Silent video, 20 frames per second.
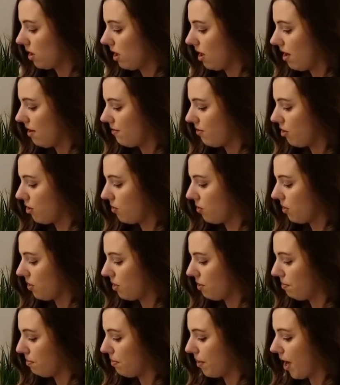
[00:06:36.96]
cover it with
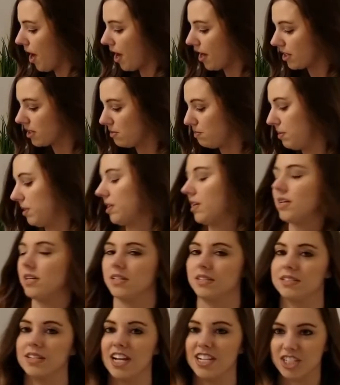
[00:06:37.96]
the box
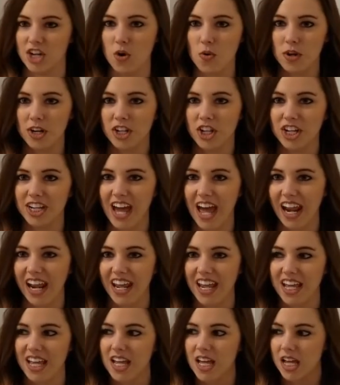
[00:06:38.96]
because I don't want to look at
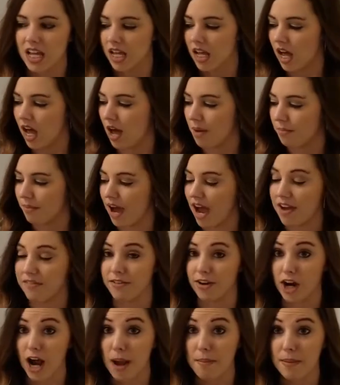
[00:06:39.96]
it. Um, I
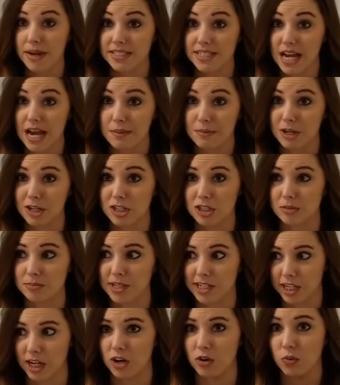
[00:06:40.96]
forgot my timer, so I'm
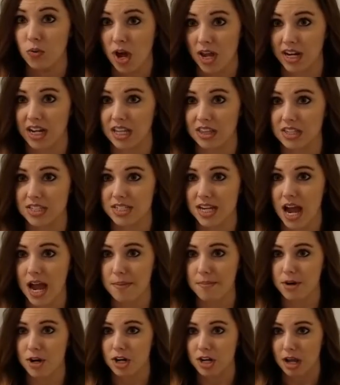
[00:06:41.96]
going to go run and get the
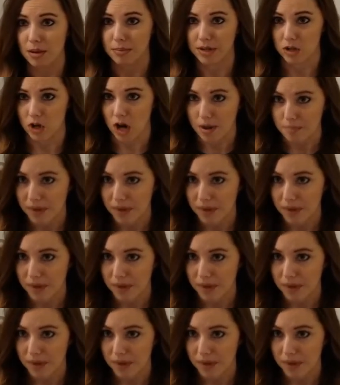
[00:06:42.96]
timer and I'll be right